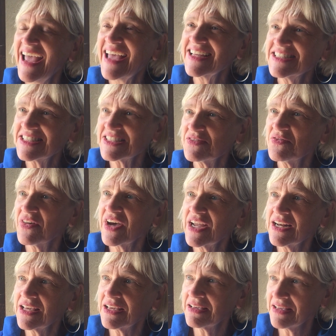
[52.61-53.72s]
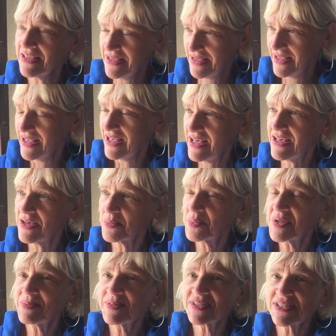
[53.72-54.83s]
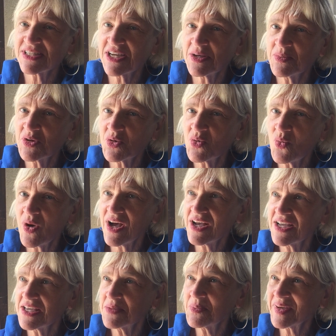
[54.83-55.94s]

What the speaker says: and inviting people to come to Hawaii,